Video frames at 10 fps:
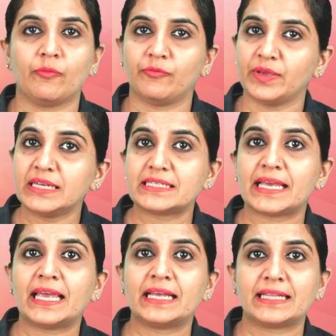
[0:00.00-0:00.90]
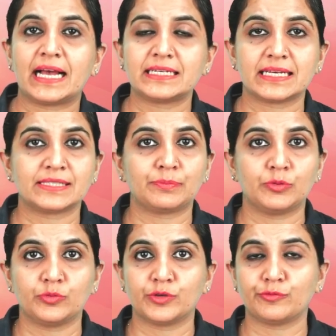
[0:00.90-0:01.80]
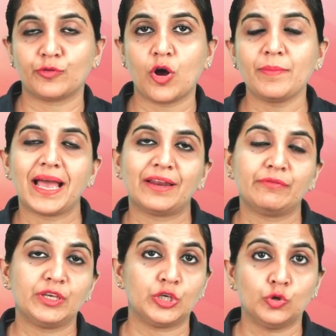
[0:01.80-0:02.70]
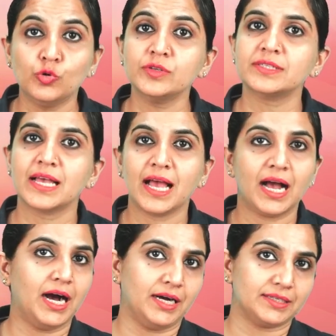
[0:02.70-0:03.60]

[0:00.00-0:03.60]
We take that as a plural form and we use are.